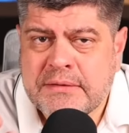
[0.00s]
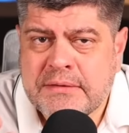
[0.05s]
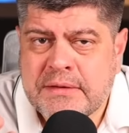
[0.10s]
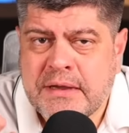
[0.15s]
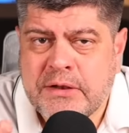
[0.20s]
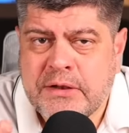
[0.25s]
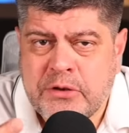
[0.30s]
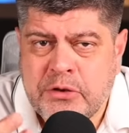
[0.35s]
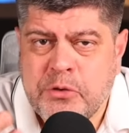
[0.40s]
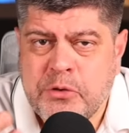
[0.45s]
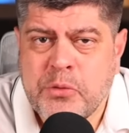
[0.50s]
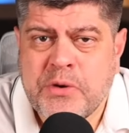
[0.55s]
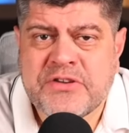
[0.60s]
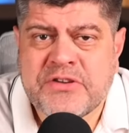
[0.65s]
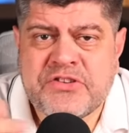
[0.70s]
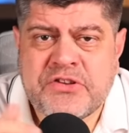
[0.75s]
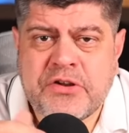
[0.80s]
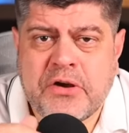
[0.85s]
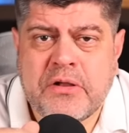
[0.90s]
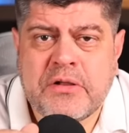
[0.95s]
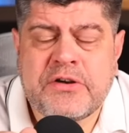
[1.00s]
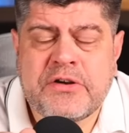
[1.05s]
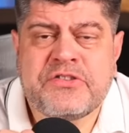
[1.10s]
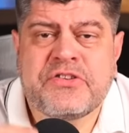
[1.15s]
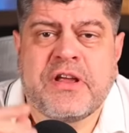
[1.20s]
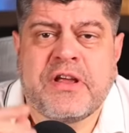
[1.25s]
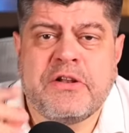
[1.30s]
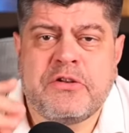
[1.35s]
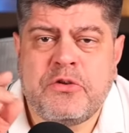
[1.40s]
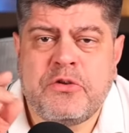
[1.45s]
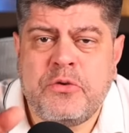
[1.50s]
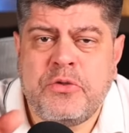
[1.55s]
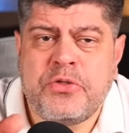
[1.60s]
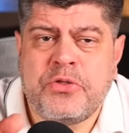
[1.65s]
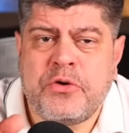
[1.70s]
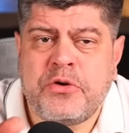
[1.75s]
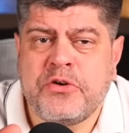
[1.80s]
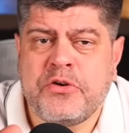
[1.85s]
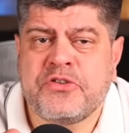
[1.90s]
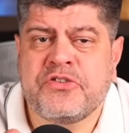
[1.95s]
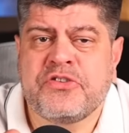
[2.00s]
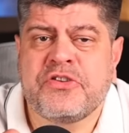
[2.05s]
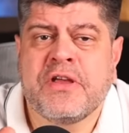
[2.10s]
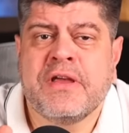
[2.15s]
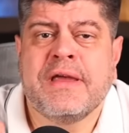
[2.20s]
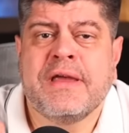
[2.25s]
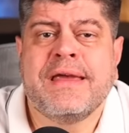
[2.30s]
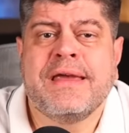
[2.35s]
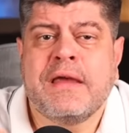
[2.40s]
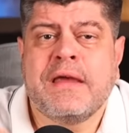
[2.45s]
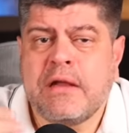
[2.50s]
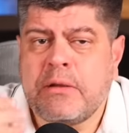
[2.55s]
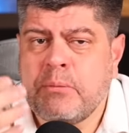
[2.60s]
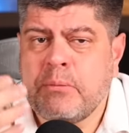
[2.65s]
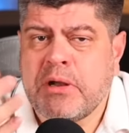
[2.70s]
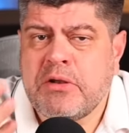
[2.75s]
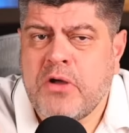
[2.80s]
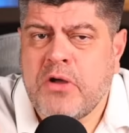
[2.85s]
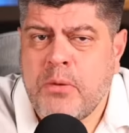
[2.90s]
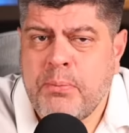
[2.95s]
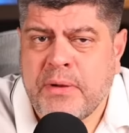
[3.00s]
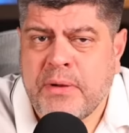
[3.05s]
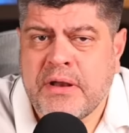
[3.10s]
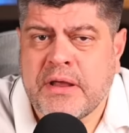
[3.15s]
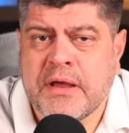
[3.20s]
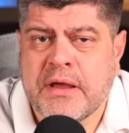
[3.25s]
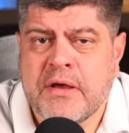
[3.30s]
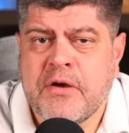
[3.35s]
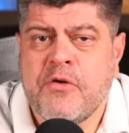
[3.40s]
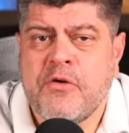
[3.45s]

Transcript: in US dollars, and 2/3 in monopoly,